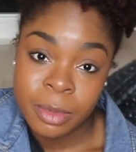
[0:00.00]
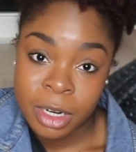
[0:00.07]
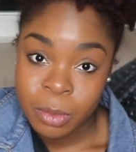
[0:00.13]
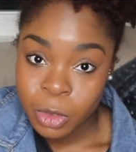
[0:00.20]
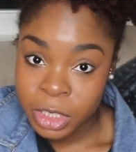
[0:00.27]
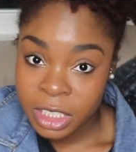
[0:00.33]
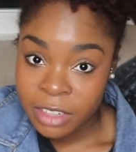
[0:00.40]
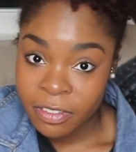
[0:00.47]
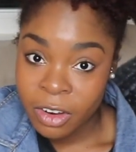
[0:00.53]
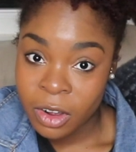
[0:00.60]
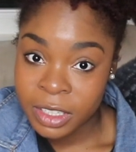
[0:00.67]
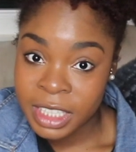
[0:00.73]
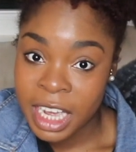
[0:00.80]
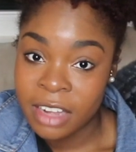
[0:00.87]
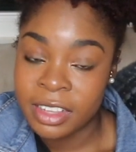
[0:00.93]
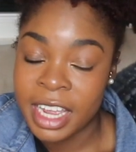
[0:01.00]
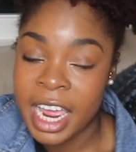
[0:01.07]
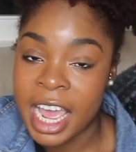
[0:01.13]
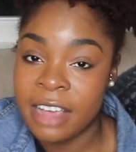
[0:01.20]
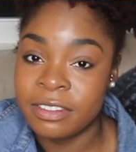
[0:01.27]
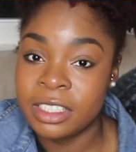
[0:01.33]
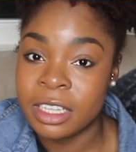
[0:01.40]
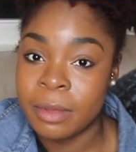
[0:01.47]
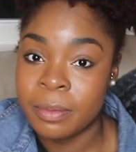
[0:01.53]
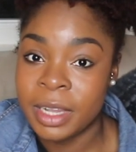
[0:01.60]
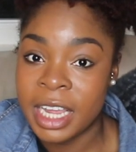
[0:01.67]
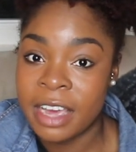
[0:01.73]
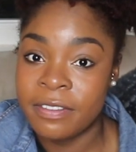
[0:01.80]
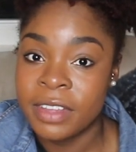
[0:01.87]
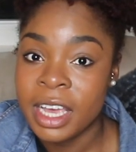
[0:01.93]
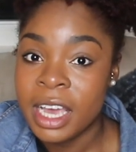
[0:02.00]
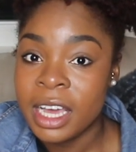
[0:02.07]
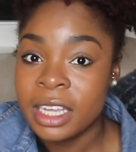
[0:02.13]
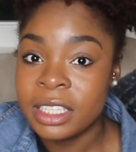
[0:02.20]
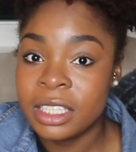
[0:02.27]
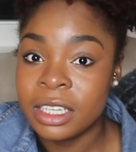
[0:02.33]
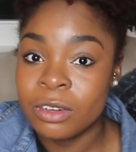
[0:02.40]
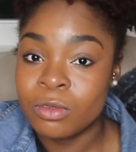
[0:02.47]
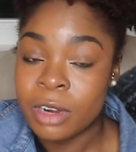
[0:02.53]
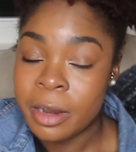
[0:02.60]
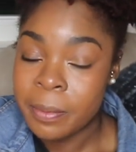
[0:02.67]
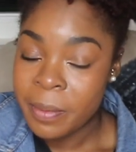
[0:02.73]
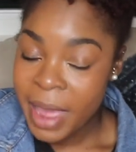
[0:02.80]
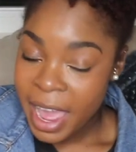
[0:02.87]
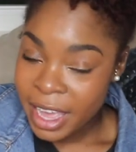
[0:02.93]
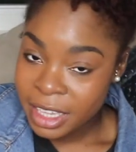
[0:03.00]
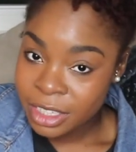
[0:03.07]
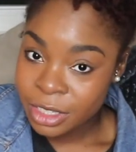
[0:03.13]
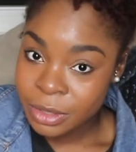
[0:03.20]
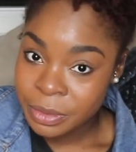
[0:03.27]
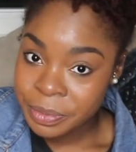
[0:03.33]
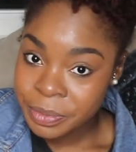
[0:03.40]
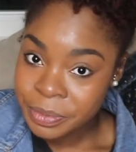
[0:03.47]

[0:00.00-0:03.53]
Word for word: of the moisture falls out they have some left to run back to.